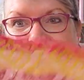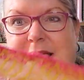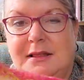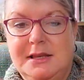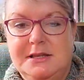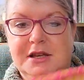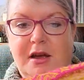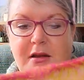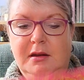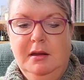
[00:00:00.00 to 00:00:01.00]
I sell this
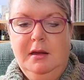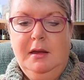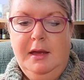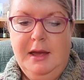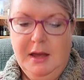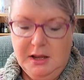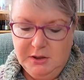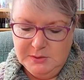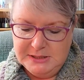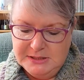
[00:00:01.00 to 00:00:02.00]
yarn. I
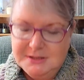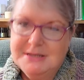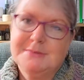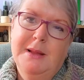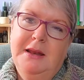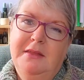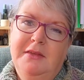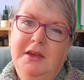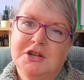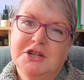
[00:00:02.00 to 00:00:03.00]
don't tend to display
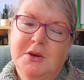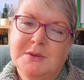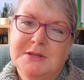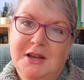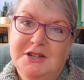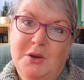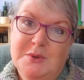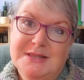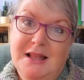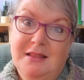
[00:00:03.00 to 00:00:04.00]
anything at shows that I
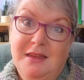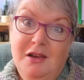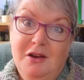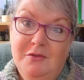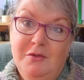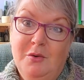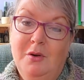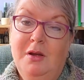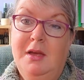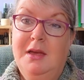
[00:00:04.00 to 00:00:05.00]
don't sell the yarn
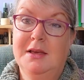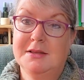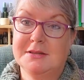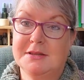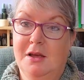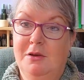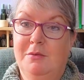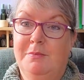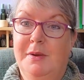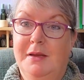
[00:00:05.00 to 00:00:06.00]
for. So,
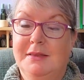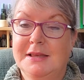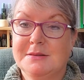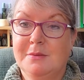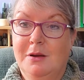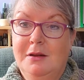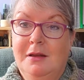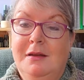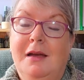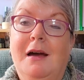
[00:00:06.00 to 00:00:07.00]
but this one
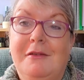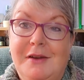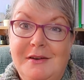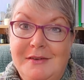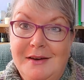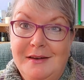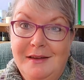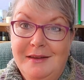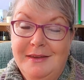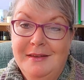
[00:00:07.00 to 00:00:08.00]
I really, really
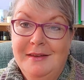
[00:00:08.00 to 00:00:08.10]
like.